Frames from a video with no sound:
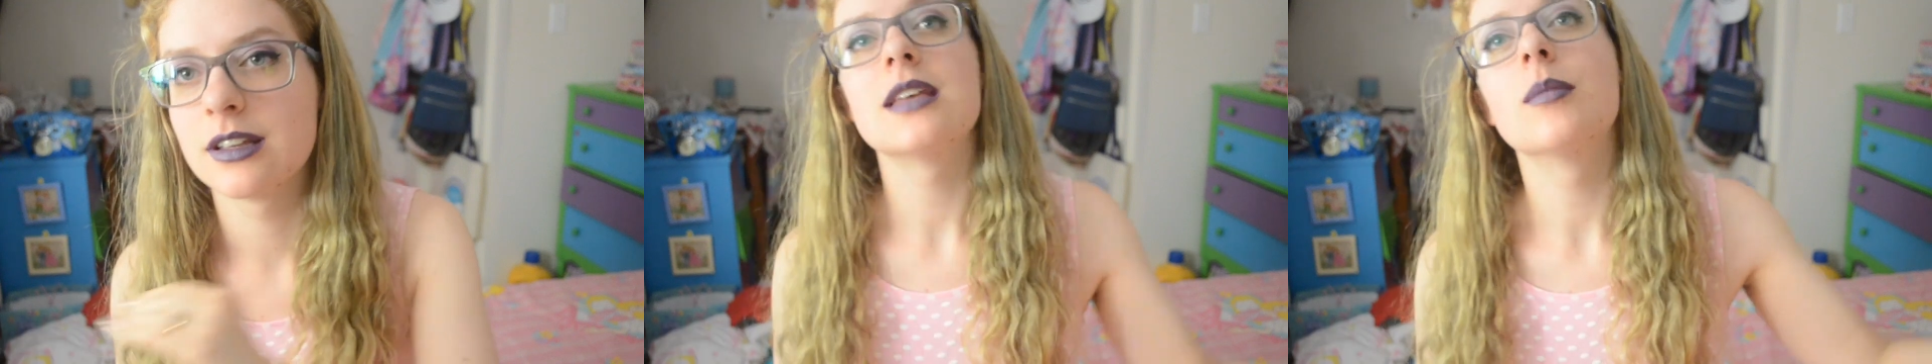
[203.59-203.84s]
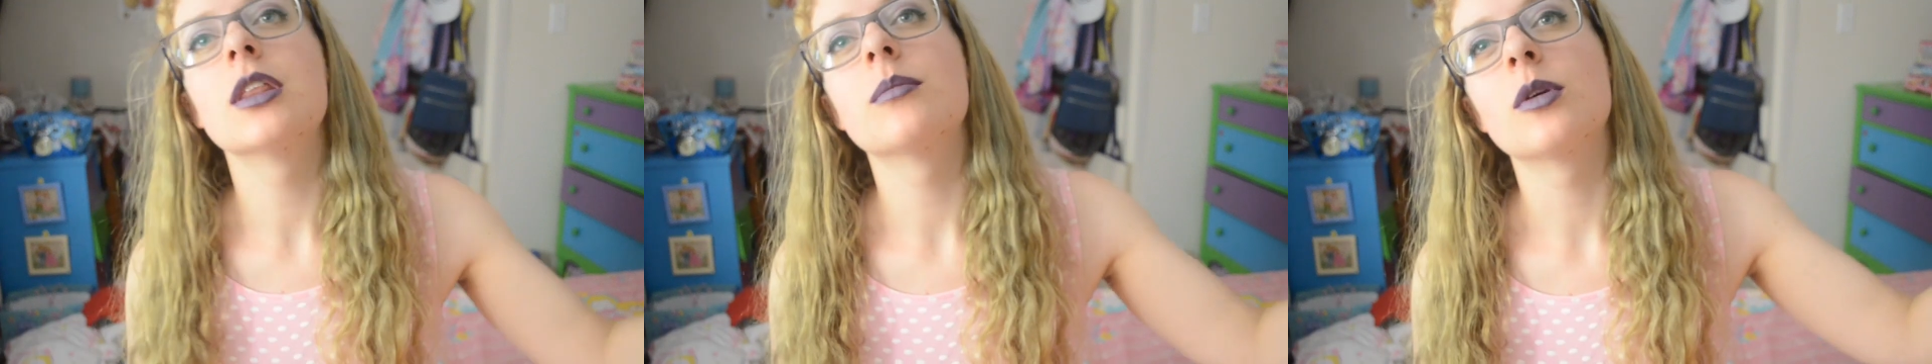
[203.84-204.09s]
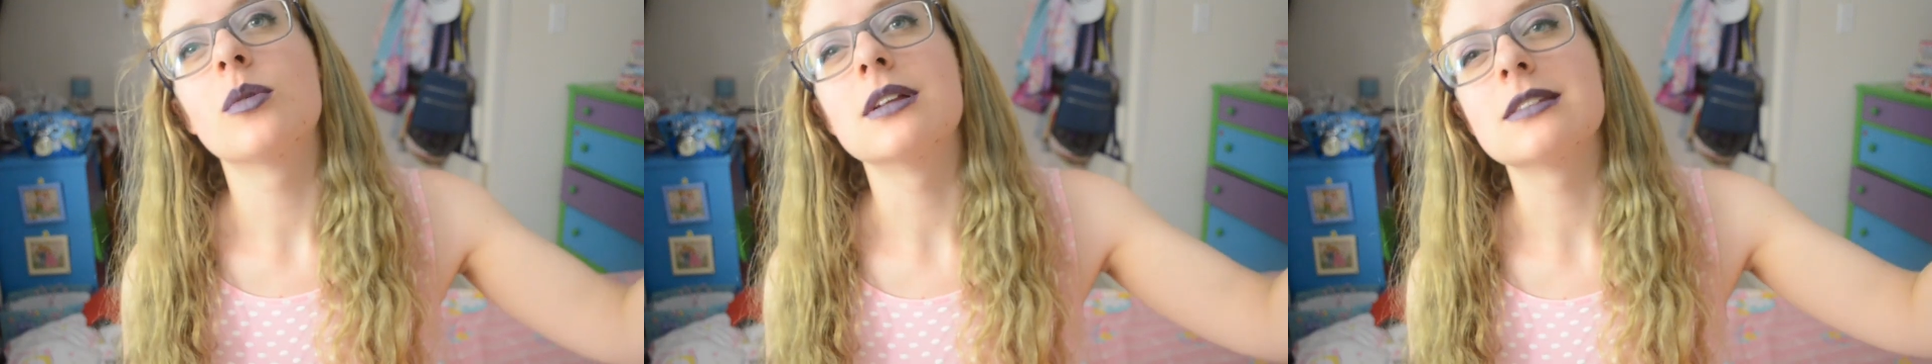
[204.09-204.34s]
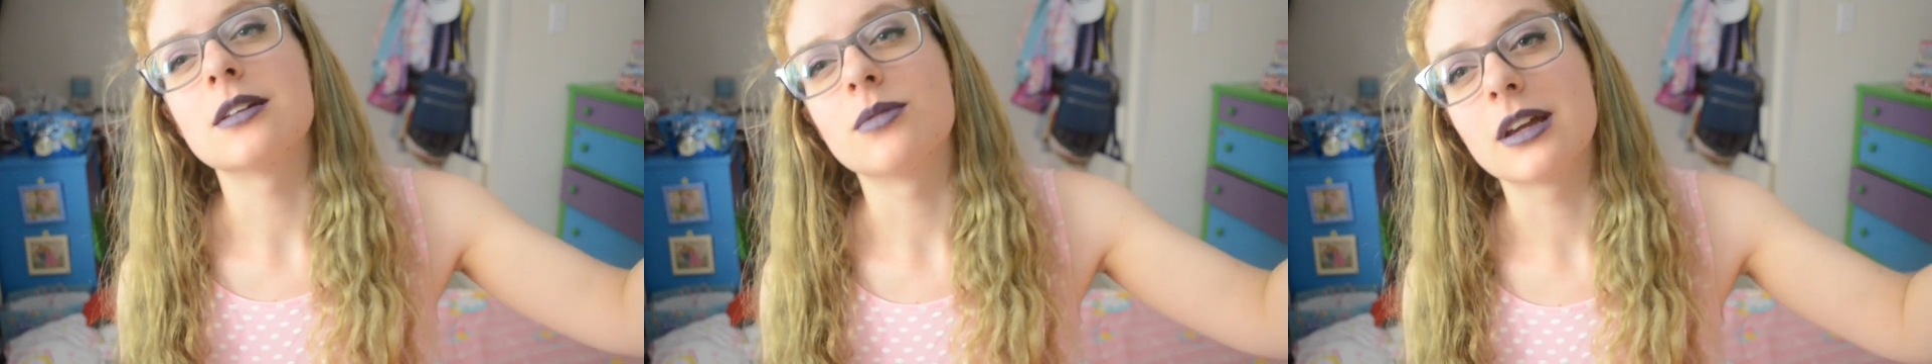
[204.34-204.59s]
Some of them are
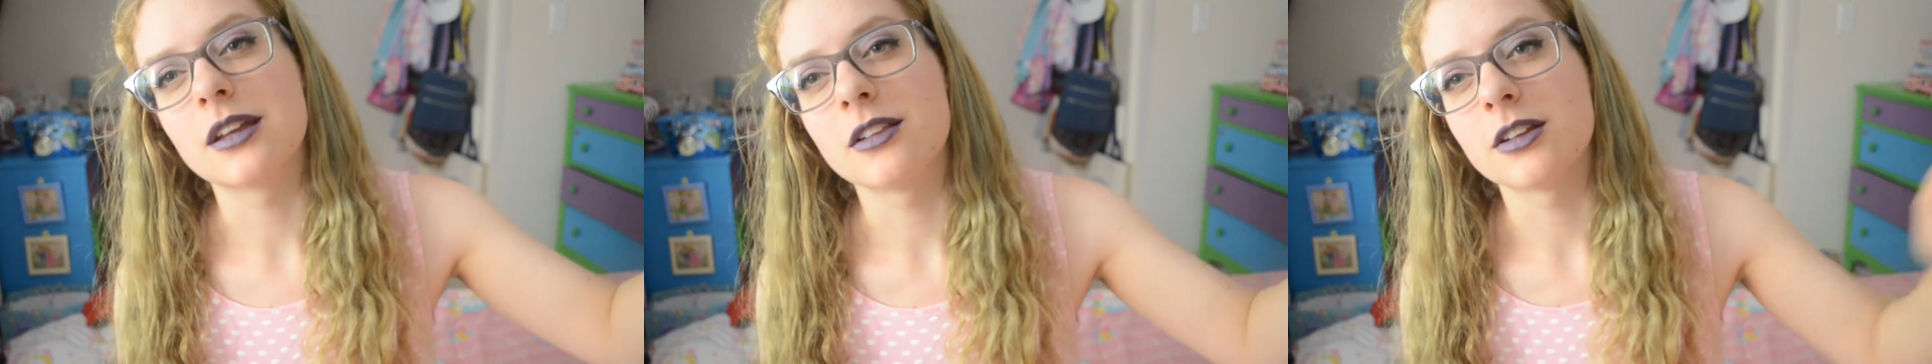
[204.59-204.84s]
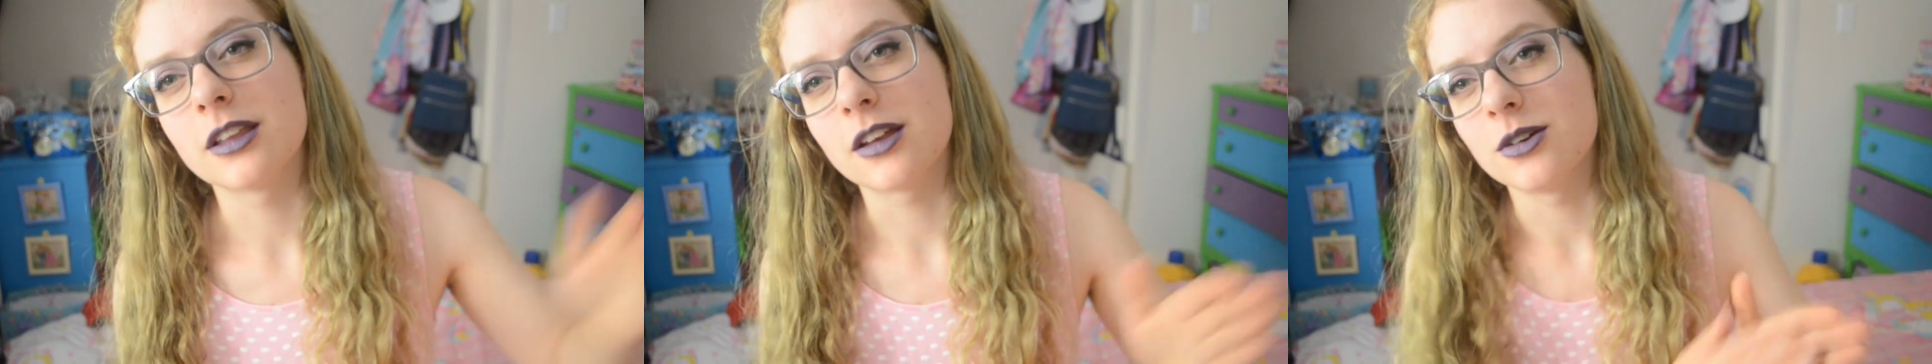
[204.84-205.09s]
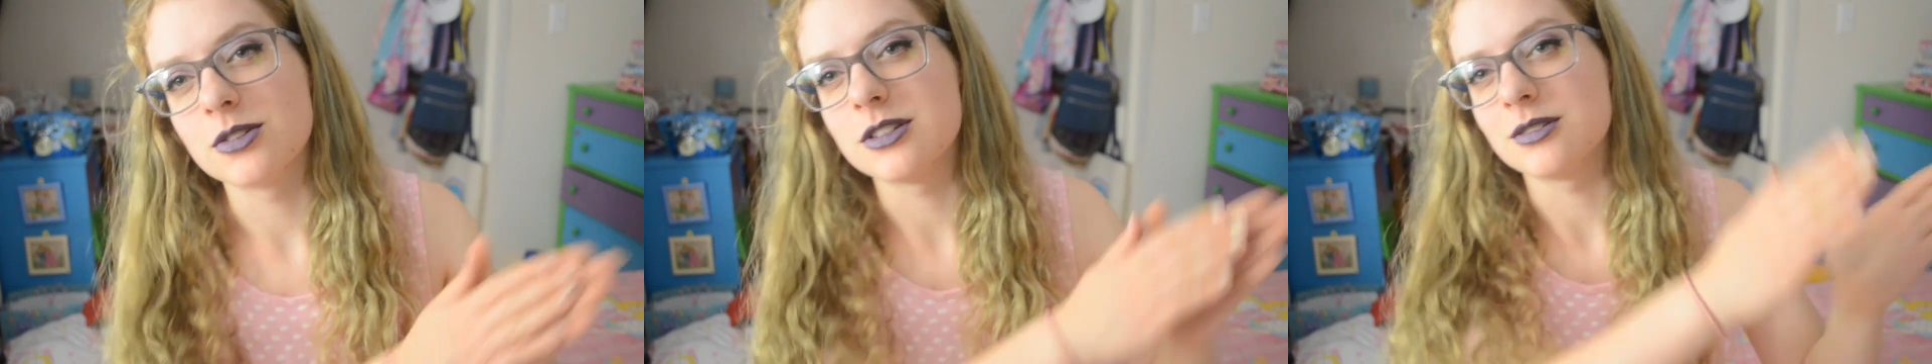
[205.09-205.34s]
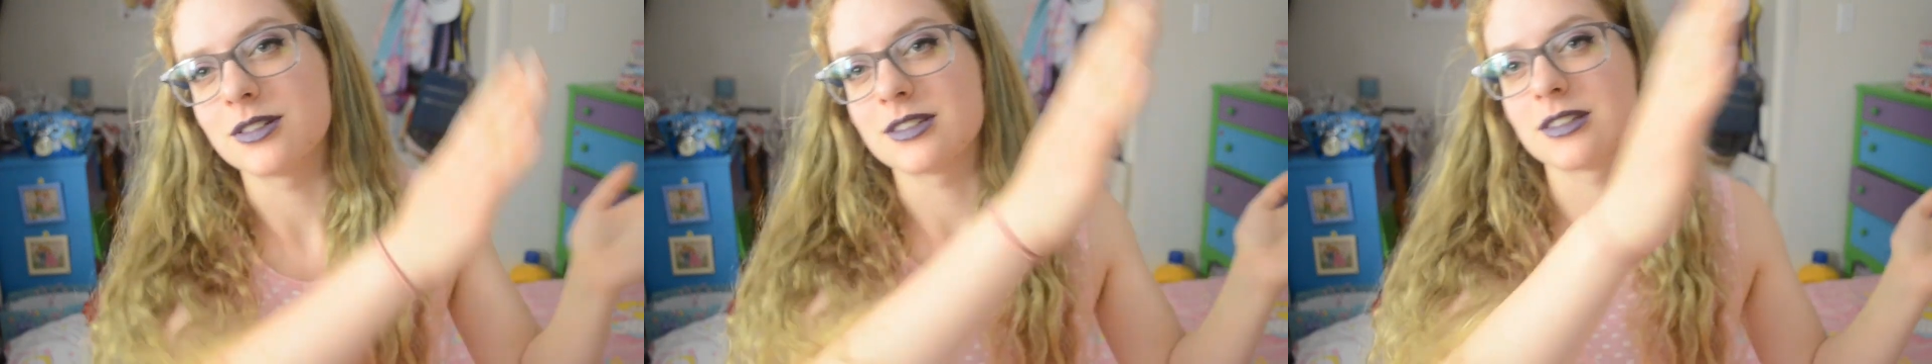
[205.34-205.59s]
ones I regularly go to because